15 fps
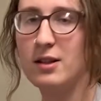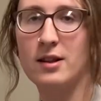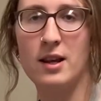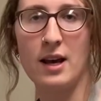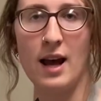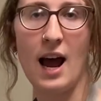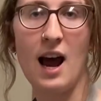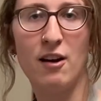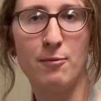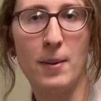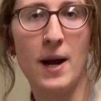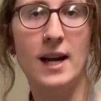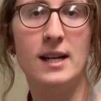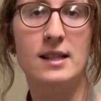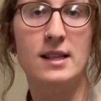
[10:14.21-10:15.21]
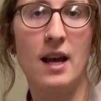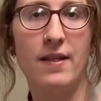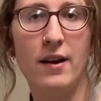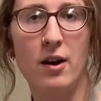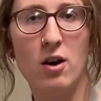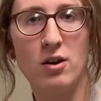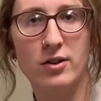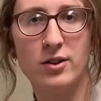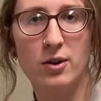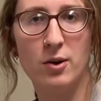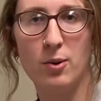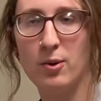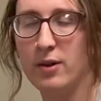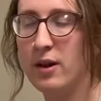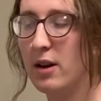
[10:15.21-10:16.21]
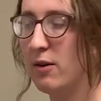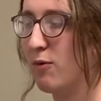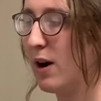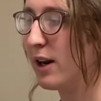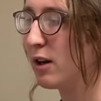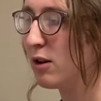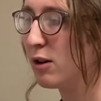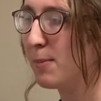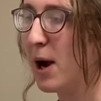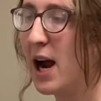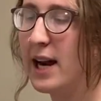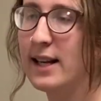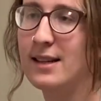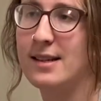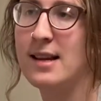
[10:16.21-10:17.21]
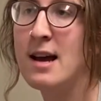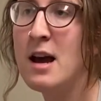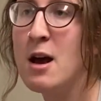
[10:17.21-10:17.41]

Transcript: the half pints, and then also the regular pints,